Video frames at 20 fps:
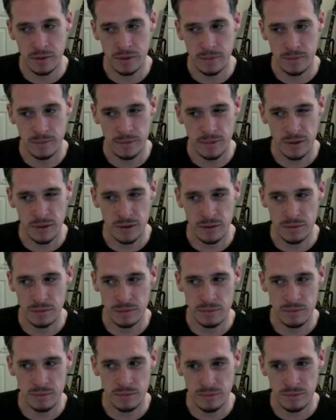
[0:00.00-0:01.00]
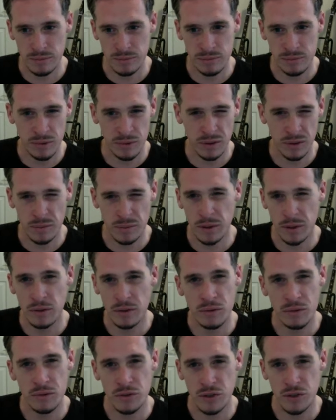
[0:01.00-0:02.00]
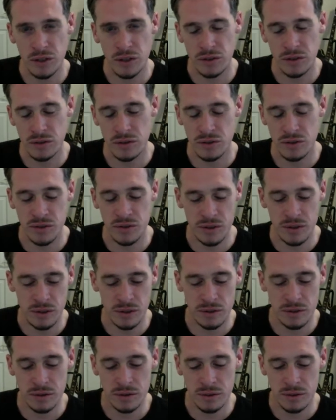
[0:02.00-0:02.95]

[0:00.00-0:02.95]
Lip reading: like very minute changes. And